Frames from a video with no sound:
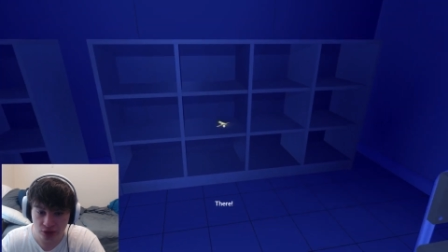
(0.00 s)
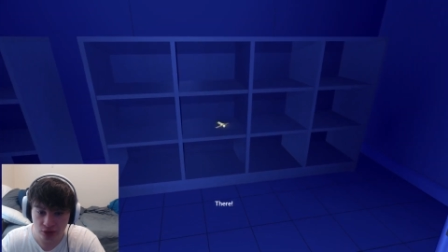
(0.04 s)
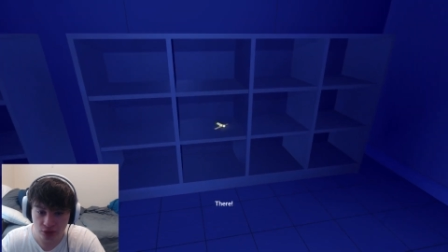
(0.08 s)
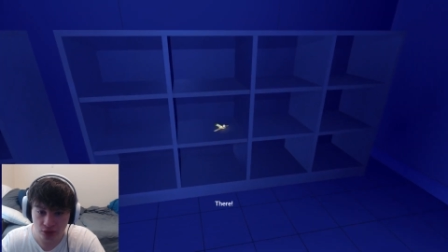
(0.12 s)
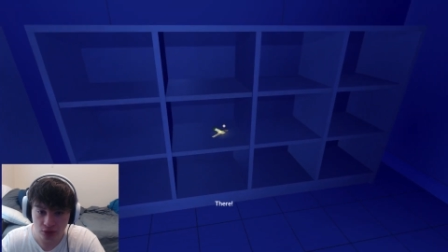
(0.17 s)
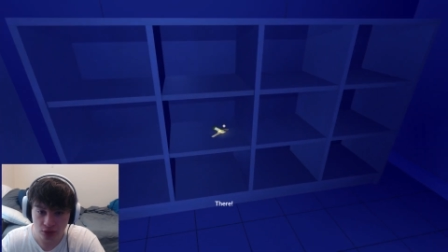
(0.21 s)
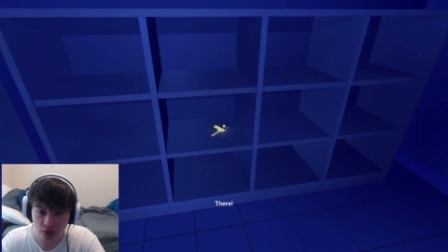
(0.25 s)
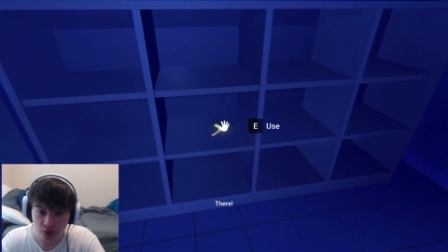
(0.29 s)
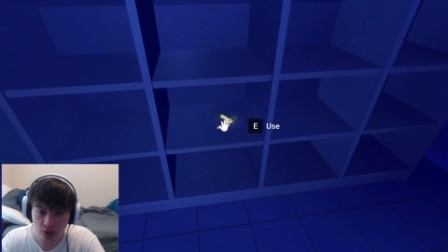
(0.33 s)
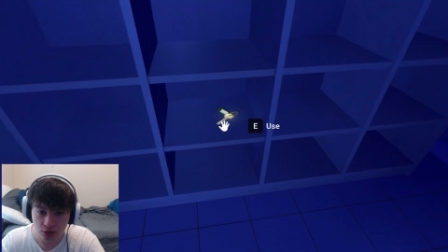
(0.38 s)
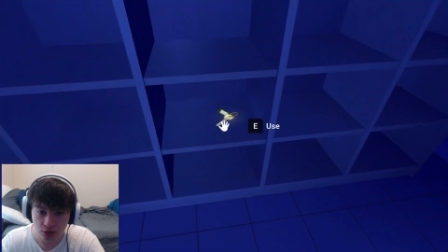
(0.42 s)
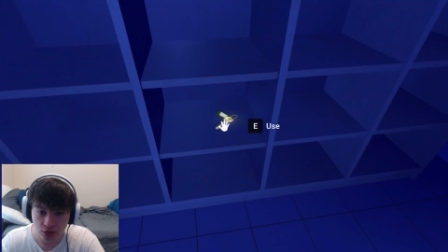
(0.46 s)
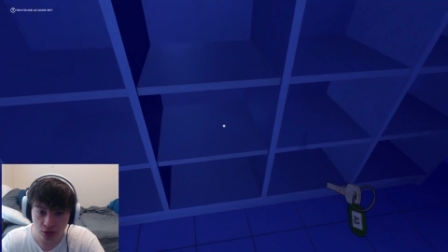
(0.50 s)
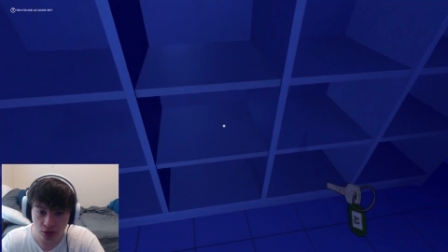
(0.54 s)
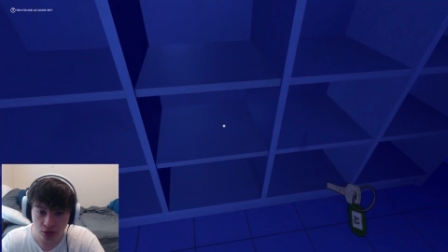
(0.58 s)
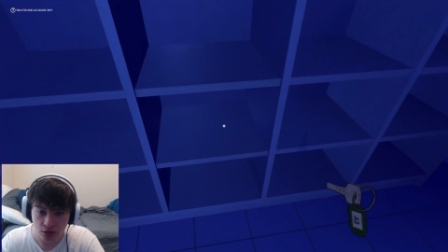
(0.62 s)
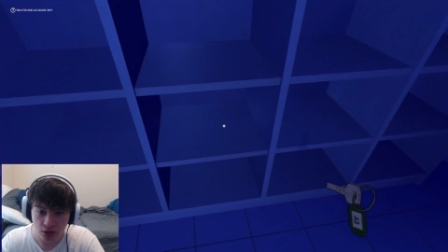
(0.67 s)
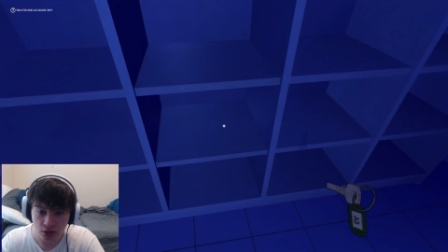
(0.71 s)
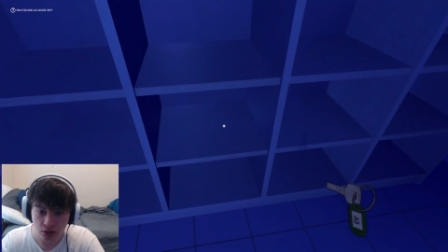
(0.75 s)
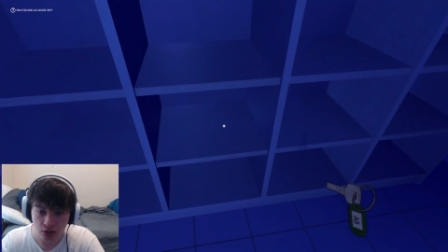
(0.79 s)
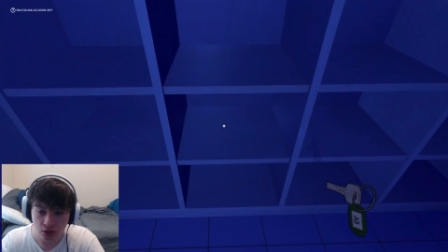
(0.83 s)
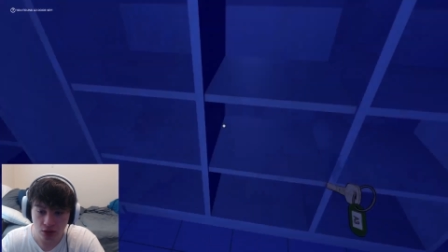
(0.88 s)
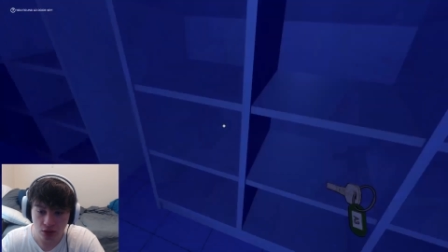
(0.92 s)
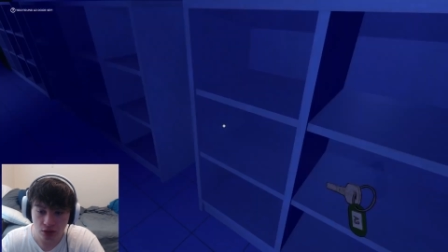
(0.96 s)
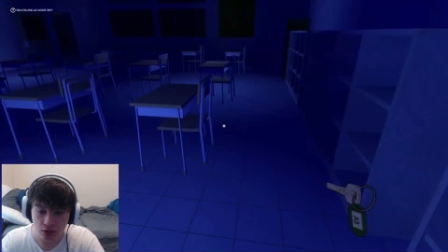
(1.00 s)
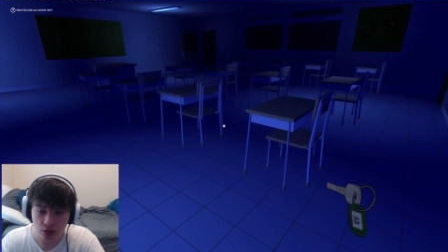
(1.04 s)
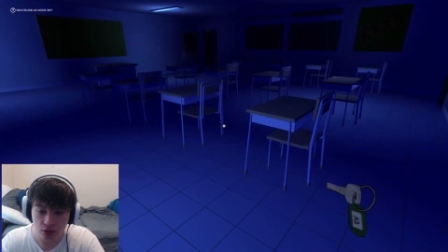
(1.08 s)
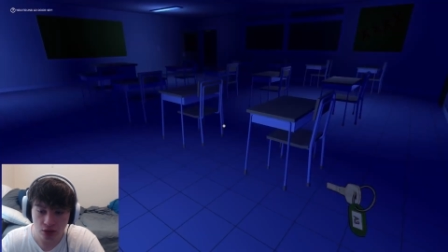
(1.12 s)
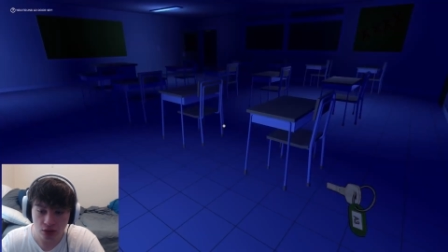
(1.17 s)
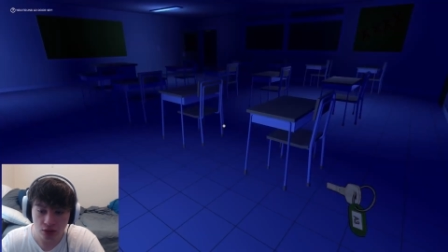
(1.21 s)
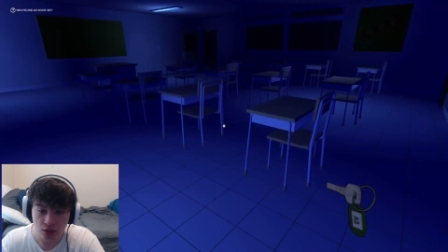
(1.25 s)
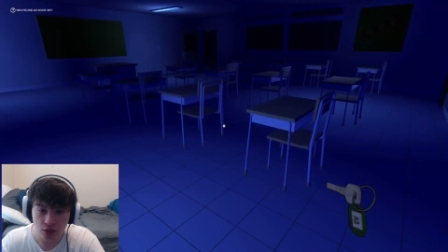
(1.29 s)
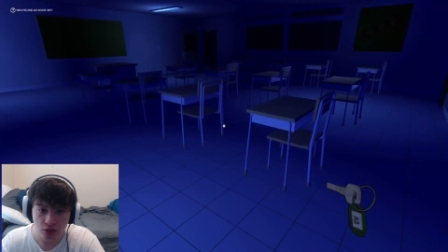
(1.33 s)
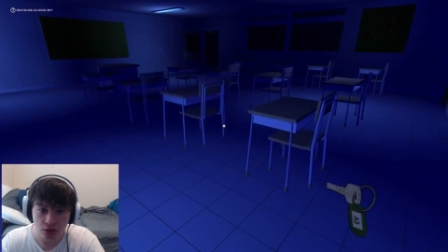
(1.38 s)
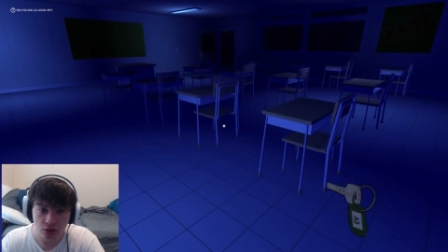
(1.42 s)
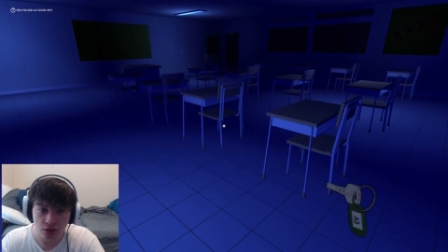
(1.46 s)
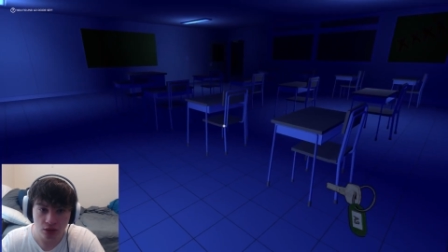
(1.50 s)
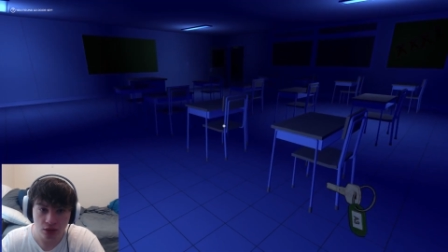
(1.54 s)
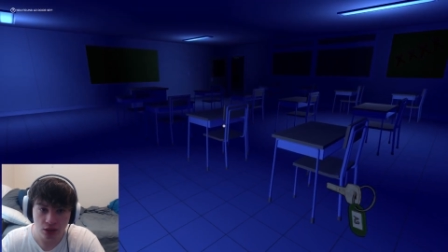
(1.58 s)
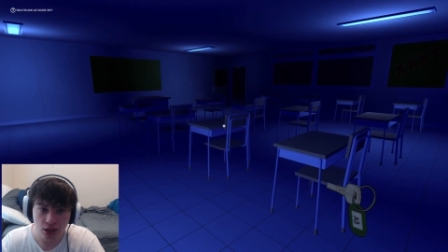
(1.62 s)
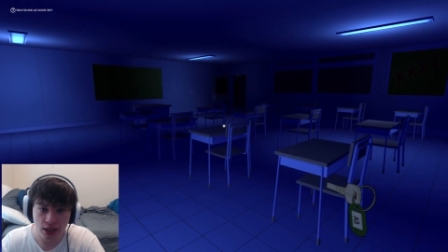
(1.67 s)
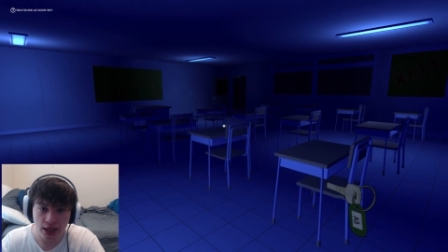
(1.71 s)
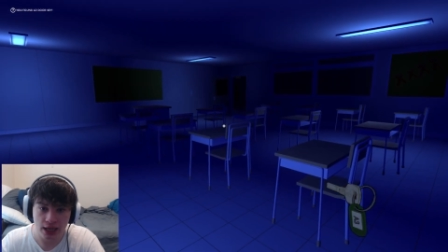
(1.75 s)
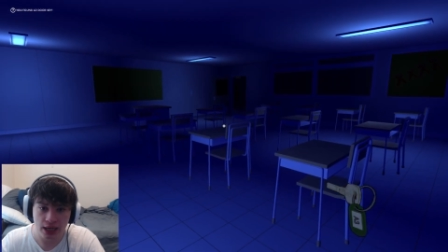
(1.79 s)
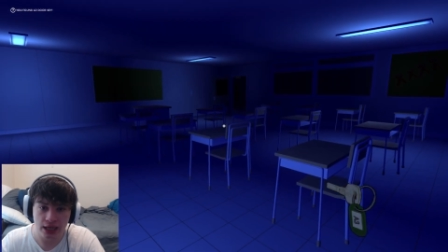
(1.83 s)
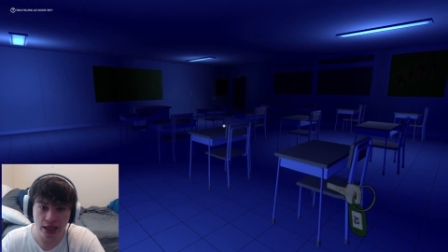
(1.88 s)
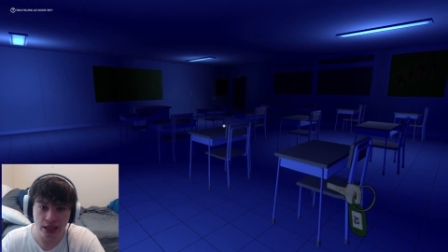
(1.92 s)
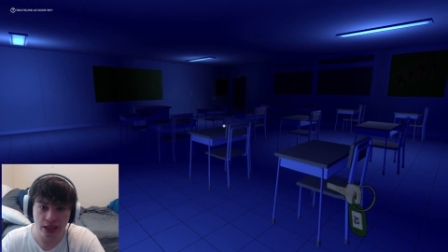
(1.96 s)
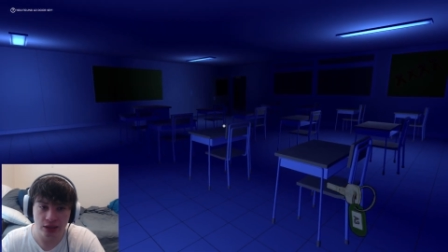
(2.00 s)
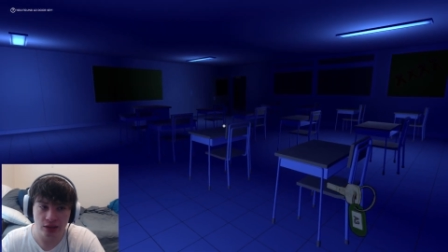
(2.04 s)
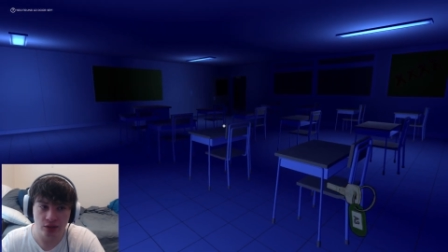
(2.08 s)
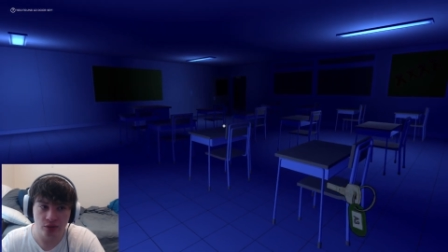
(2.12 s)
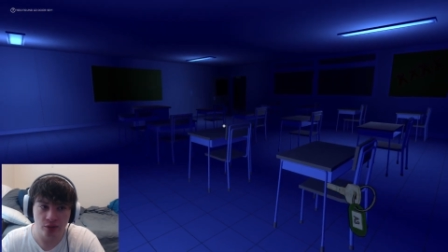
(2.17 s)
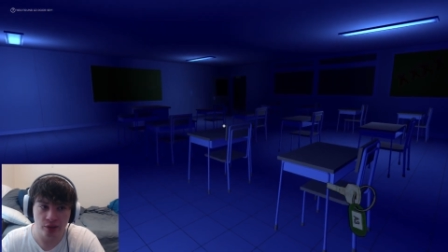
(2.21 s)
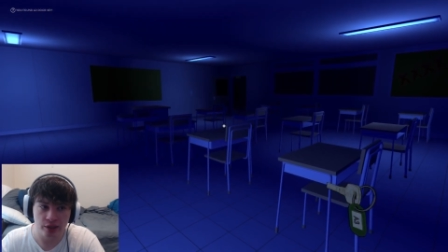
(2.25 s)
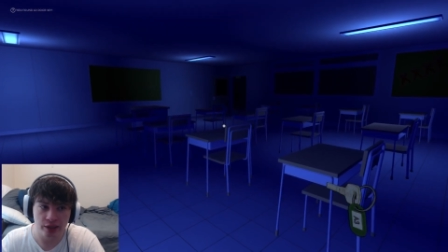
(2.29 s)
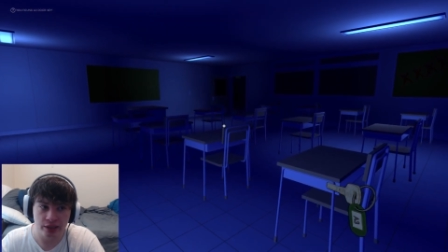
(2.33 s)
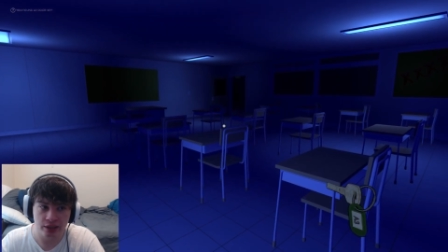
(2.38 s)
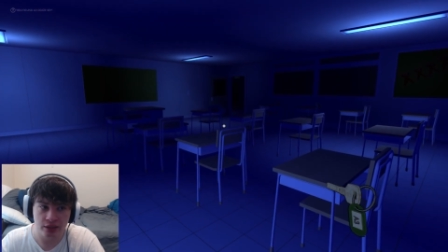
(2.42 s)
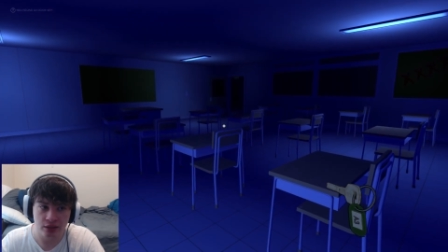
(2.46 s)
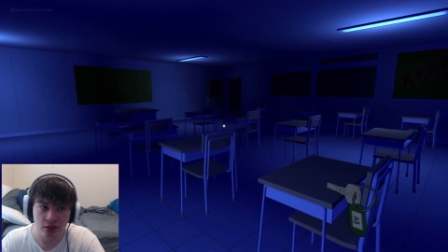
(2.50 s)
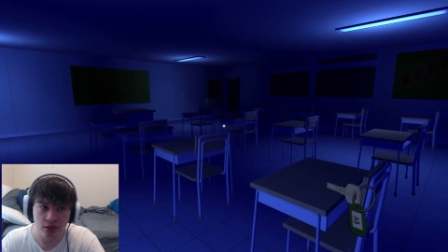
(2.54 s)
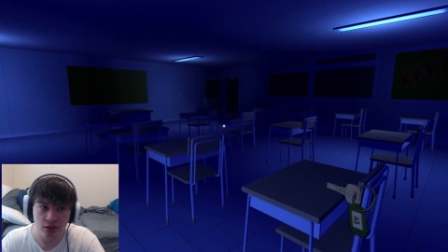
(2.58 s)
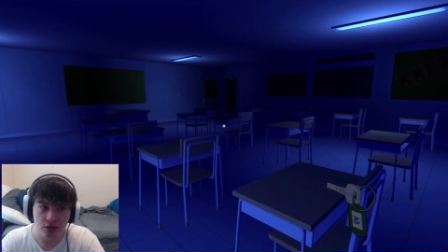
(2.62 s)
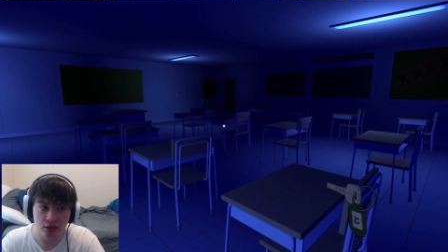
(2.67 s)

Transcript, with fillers: A three.